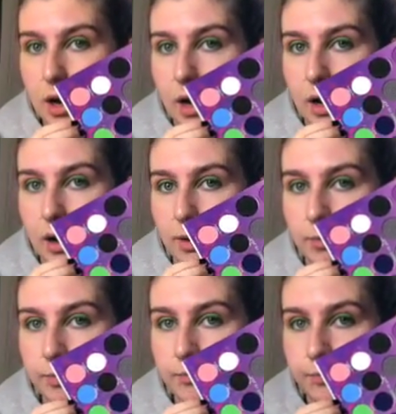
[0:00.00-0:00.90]

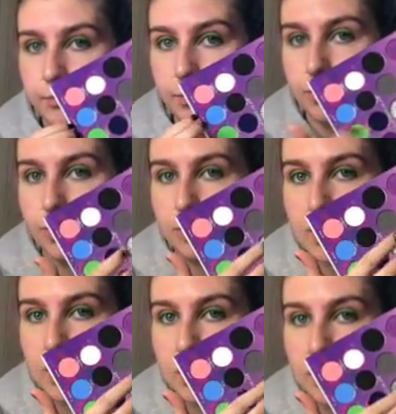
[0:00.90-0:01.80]
Maybe
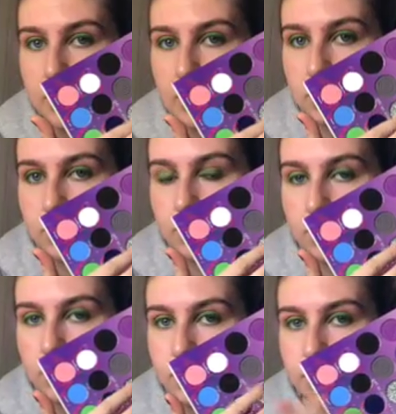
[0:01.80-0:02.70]
that on the inner
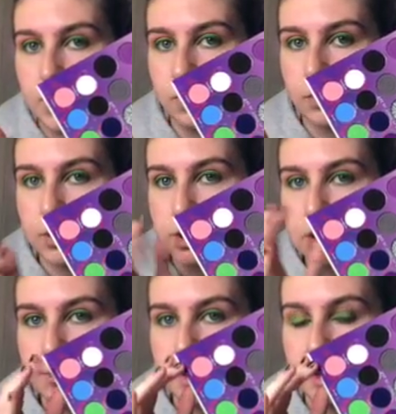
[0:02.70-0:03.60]
corner would be gorgeous,
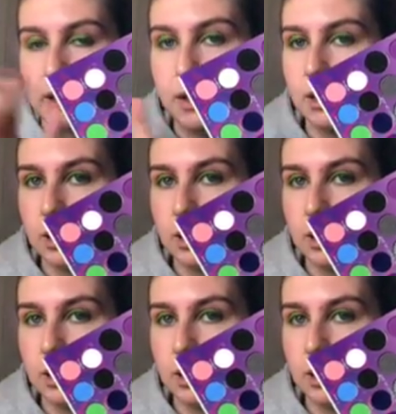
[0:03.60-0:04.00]
but like